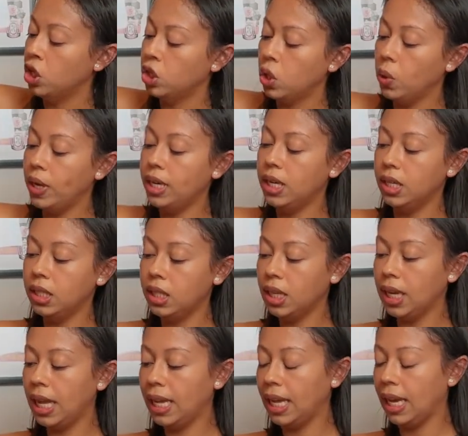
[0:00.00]
So it does
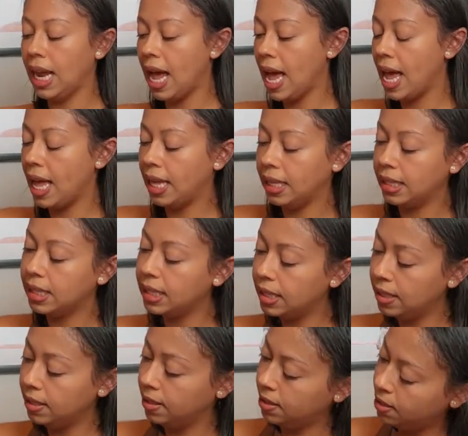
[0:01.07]
look like it has
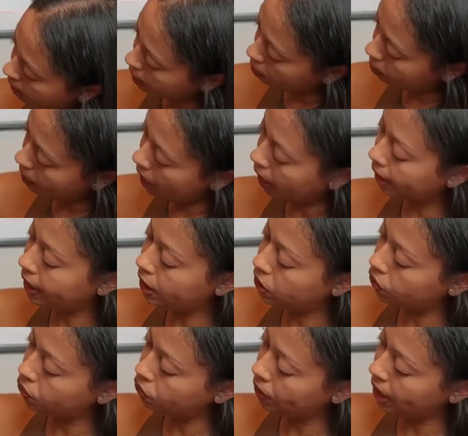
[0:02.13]
some
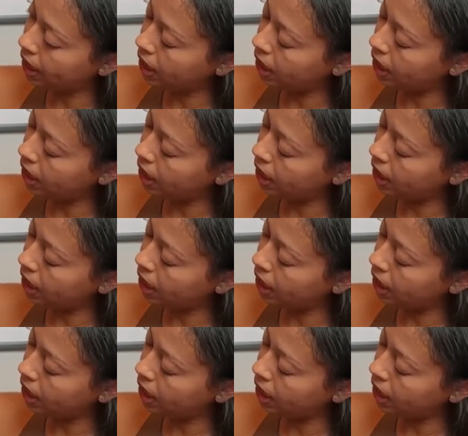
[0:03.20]
pockets right